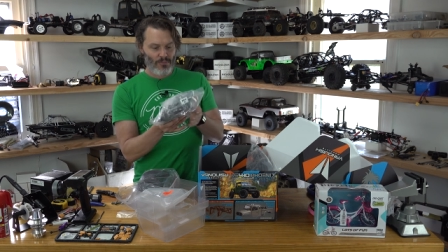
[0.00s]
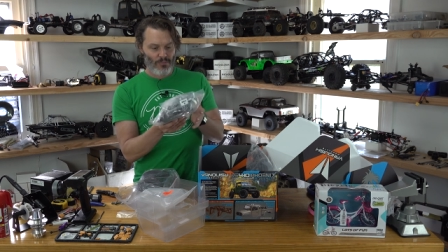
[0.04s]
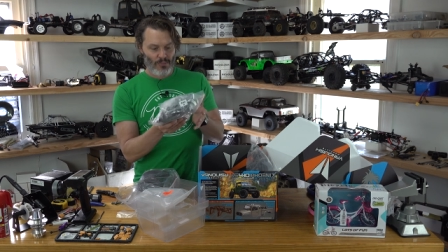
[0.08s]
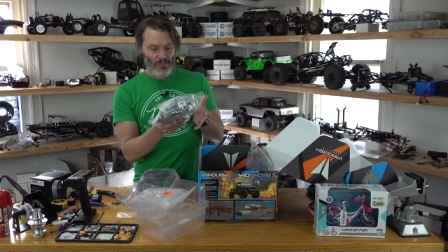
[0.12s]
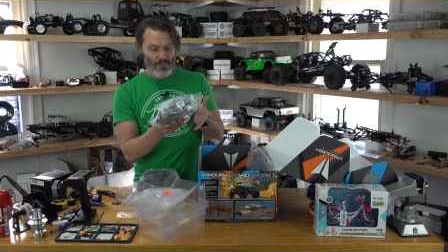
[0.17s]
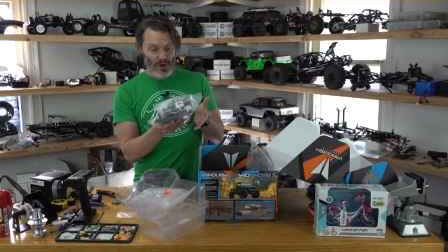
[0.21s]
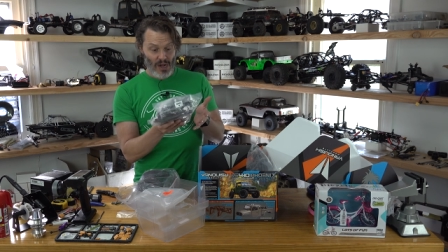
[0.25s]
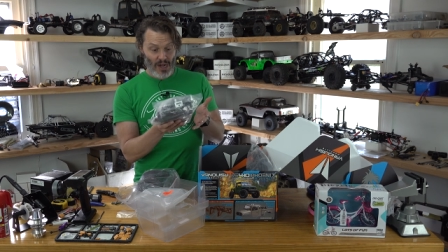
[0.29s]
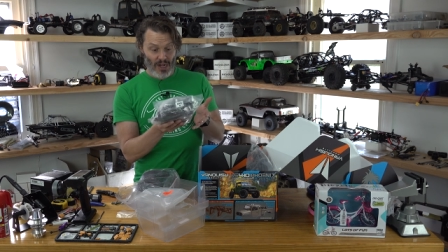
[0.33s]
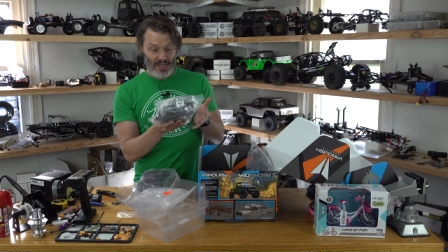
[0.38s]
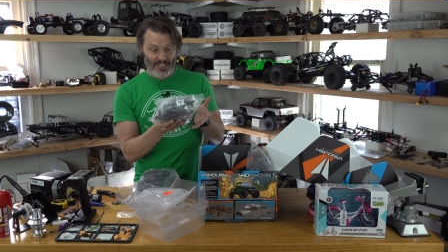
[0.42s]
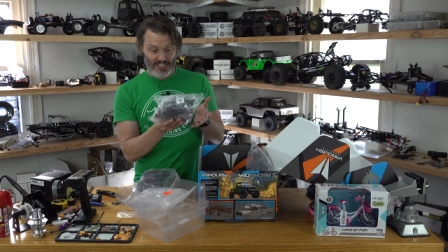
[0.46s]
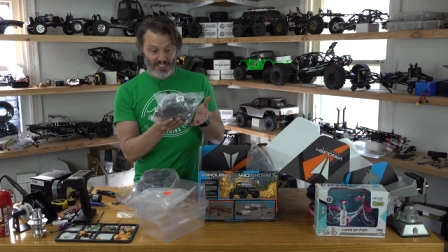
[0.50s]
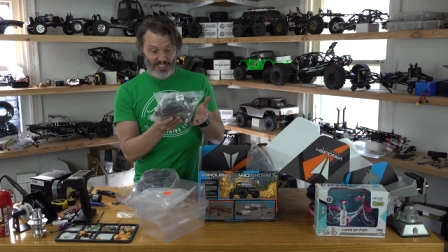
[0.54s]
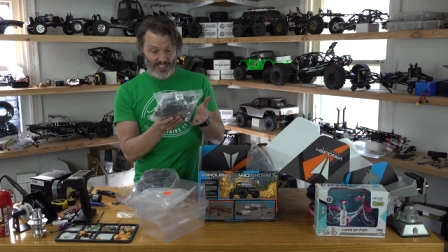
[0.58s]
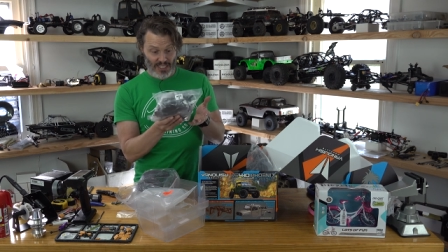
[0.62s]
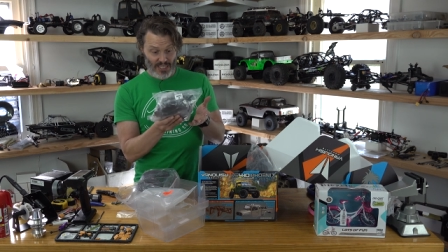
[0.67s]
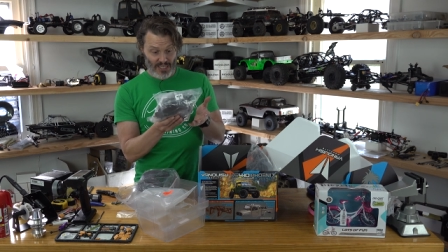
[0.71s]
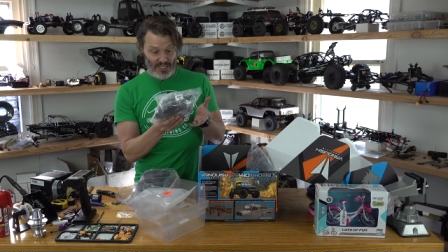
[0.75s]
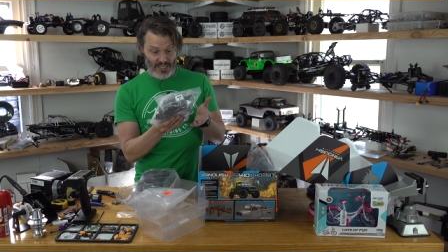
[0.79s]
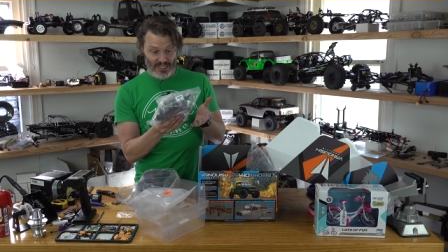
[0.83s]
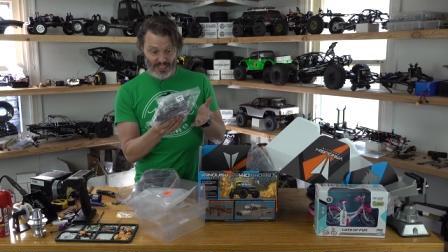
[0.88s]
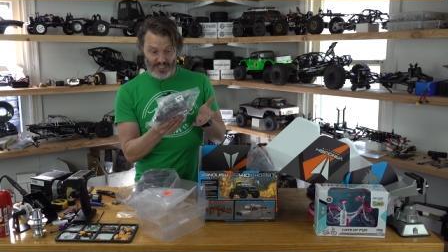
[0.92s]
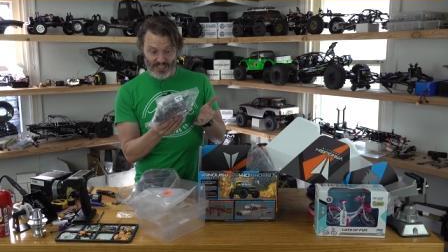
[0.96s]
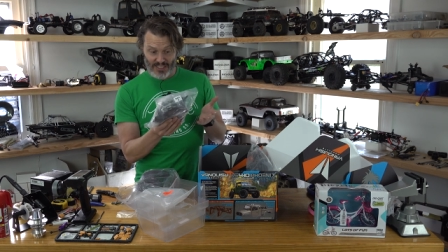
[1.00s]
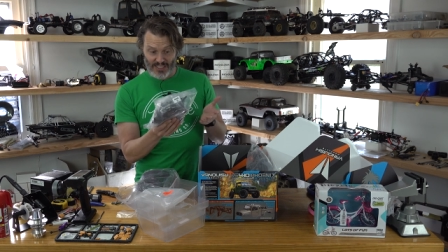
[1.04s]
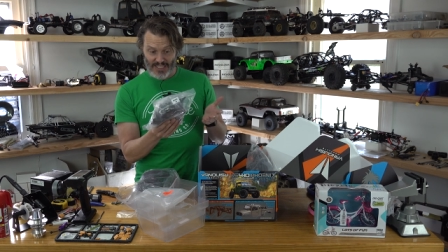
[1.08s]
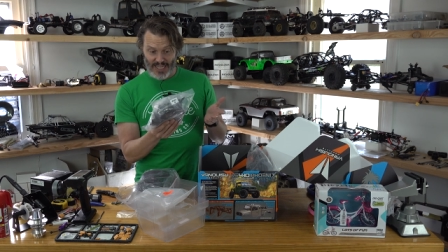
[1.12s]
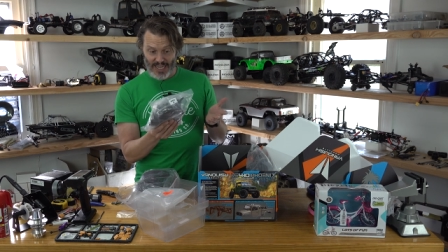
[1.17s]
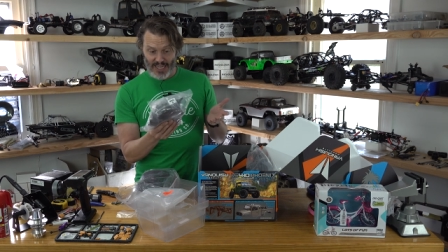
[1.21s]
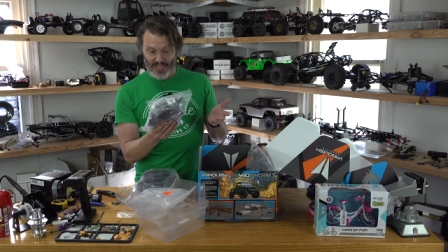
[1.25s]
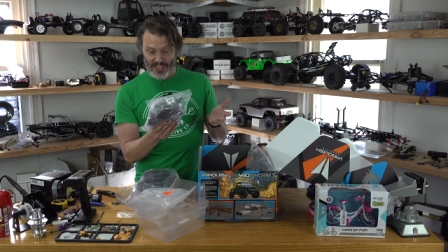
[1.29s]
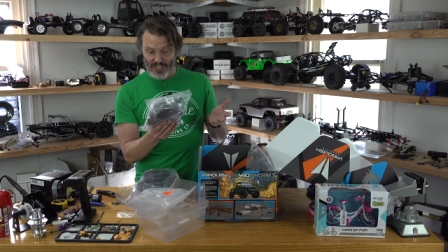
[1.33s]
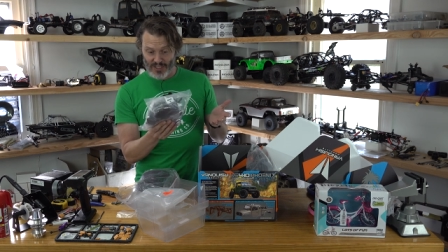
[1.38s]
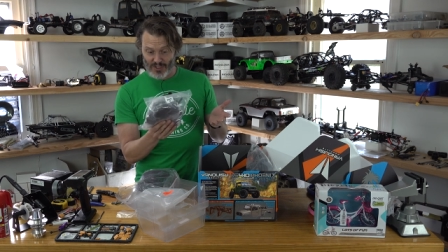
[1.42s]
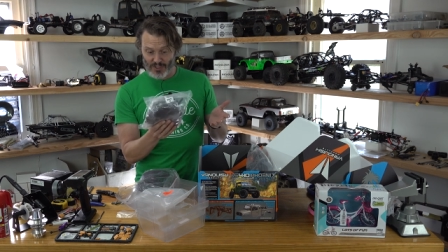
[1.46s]
my son
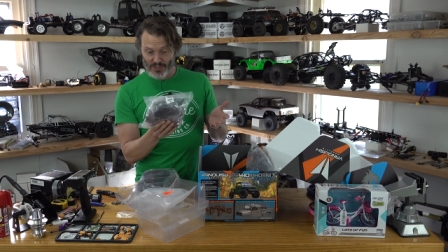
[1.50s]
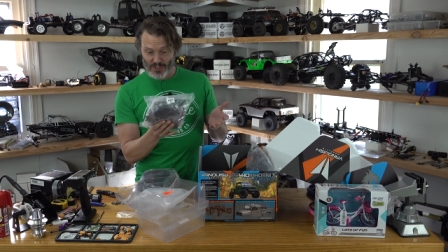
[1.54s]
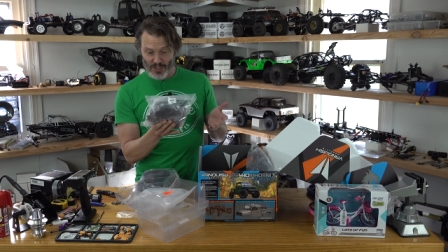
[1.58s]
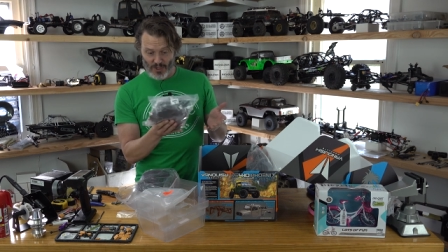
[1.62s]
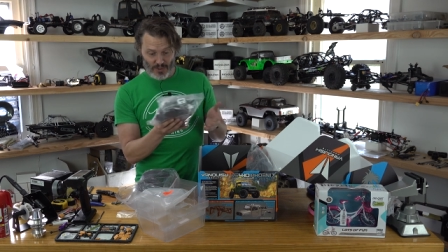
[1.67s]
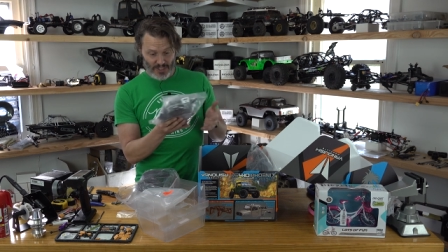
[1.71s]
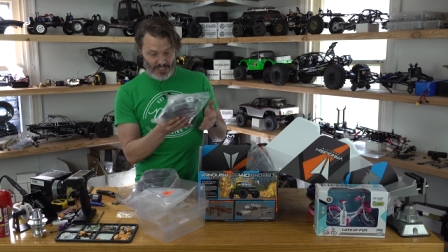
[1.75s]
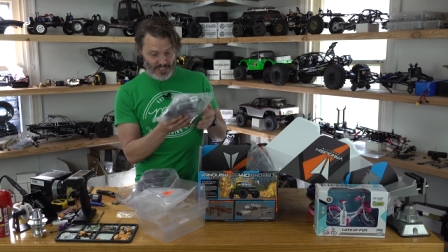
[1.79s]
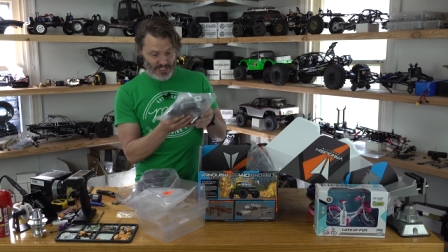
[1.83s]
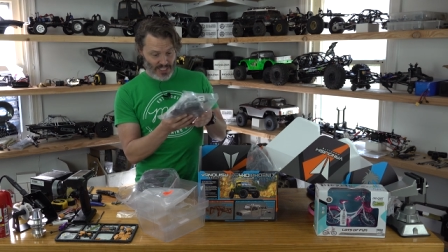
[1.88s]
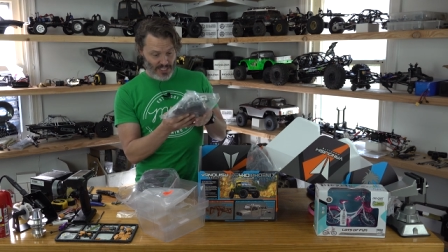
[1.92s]
is eight years old.